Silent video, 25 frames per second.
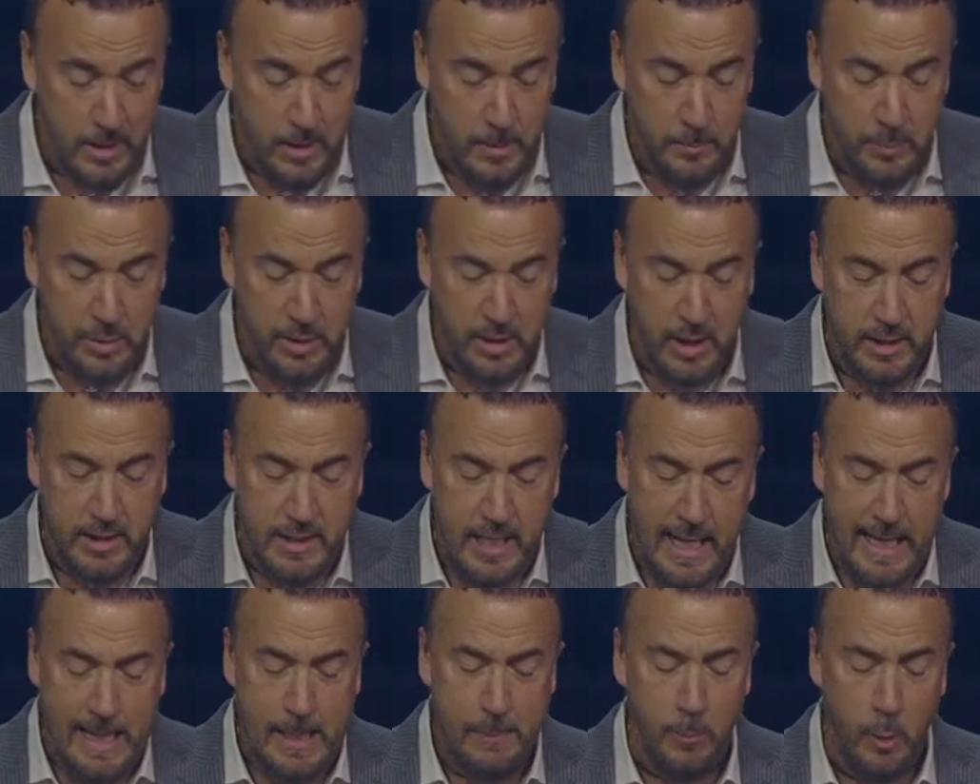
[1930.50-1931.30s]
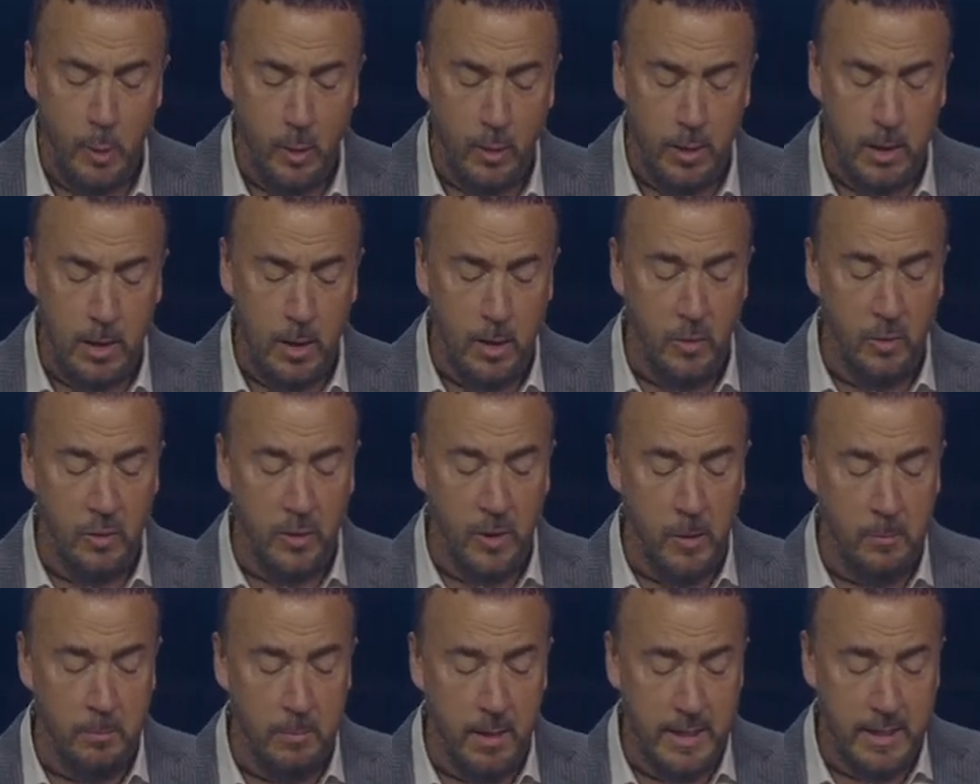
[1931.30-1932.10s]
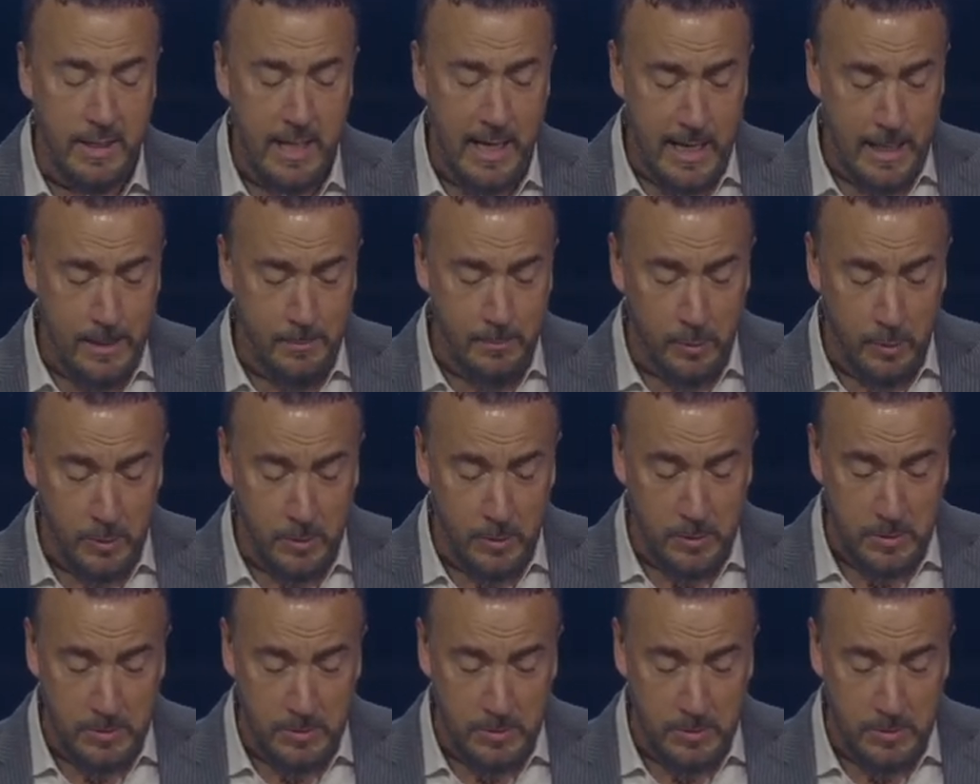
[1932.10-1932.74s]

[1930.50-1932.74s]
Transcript: Put a tablecloth on my table.